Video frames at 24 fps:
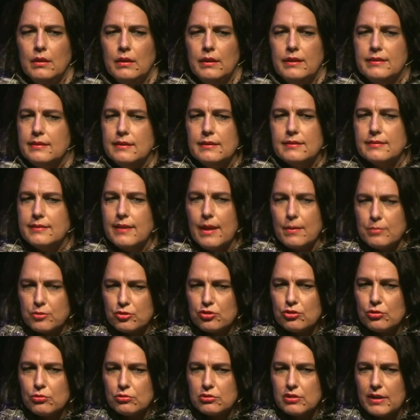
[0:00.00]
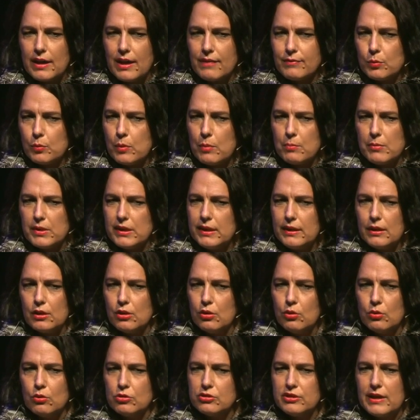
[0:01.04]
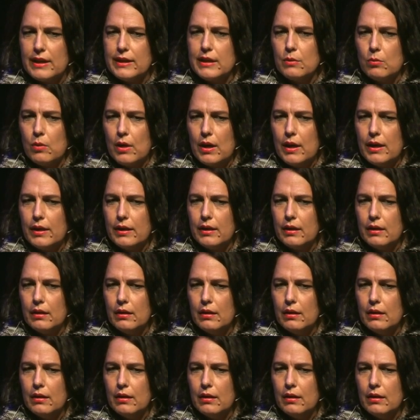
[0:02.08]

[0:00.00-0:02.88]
It's exceptional to have a woman in court anyway.